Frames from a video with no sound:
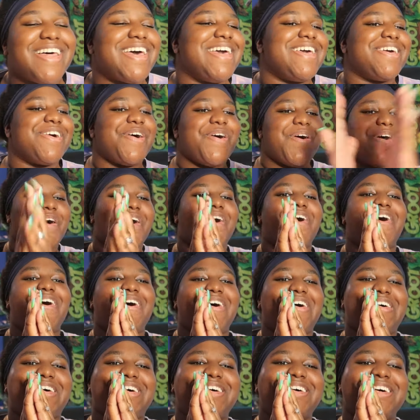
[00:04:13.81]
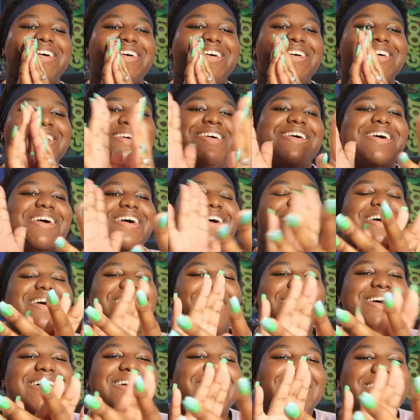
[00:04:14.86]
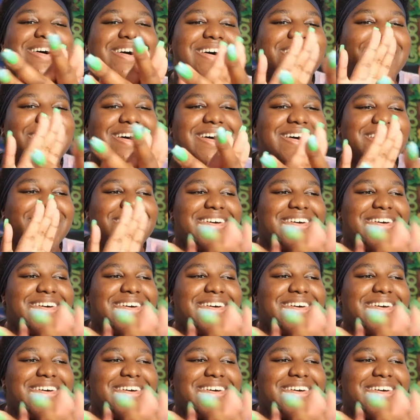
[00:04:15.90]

Like, oh, oh.